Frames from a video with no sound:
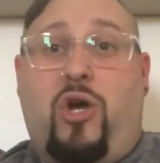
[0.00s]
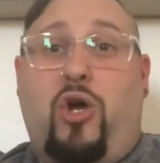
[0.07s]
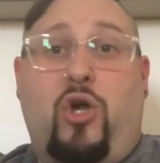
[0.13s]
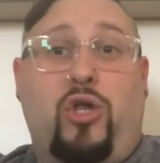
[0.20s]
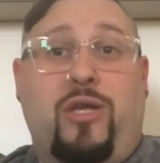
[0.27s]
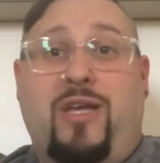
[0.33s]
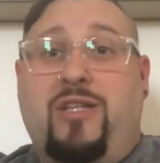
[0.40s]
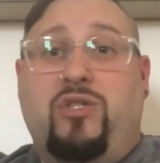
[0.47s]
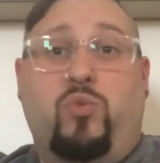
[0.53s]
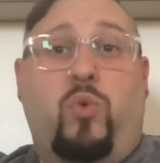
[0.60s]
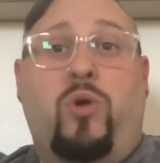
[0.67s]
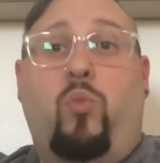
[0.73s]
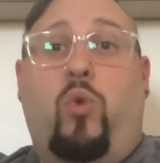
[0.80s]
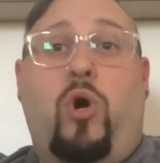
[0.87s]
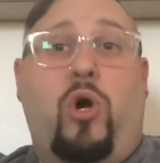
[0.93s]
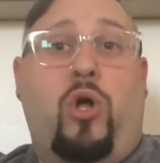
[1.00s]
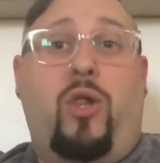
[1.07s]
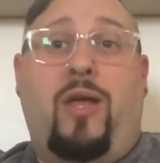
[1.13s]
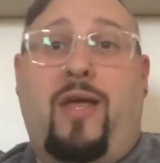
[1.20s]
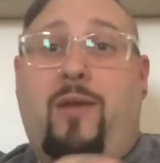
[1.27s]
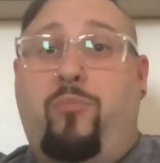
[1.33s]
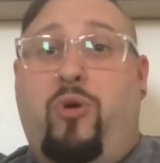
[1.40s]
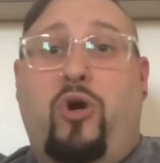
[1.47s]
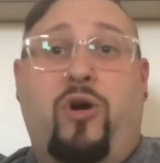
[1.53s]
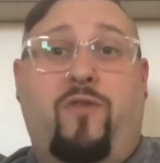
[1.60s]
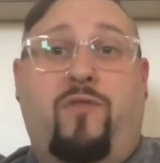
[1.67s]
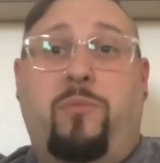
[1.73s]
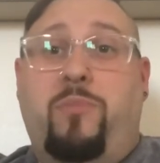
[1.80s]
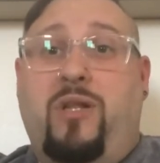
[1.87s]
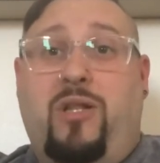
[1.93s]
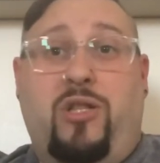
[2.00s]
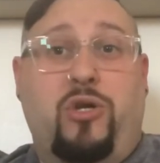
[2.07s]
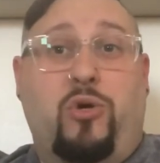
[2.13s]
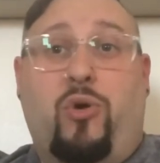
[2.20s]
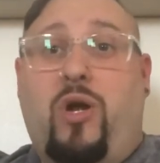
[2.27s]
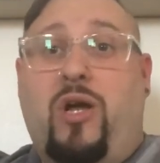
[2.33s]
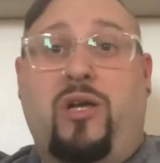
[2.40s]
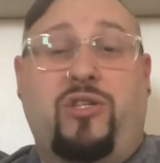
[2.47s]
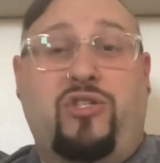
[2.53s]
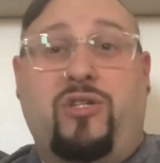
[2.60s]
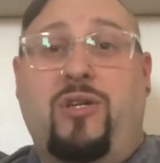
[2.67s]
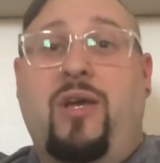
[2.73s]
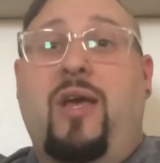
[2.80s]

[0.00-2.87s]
all against one wall, and part of the middle of the garage